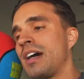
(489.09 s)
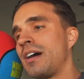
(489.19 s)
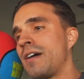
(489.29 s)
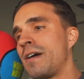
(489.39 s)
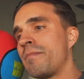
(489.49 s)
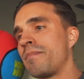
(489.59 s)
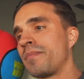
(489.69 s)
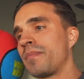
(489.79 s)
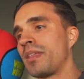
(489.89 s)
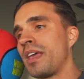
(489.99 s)
Um,
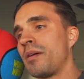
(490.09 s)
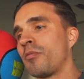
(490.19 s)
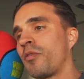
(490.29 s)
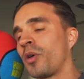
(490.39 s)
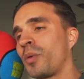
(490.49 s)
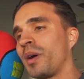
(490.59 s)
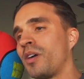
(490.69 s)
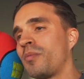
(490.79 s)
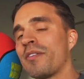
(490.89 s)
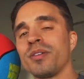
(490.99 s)
and before we went
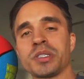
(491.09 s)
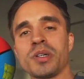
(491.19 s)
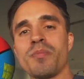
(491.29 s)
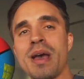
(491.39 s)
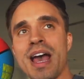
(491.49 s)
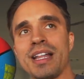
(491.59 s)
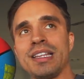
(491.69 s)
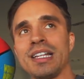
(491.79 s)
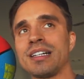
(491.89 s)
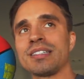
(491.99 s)
home, I felt so
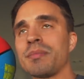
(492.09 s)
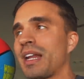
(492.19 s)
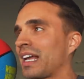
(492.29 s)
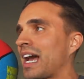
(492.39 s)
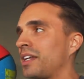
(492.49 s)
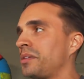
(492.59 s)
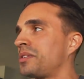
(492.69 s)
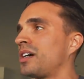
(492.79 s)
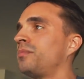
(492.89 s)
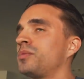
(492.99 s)
bad. I was like, man, I gotta do
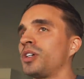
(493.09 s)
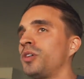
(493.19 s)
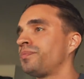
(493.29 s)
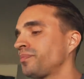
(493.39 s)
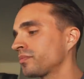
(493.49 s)
something. So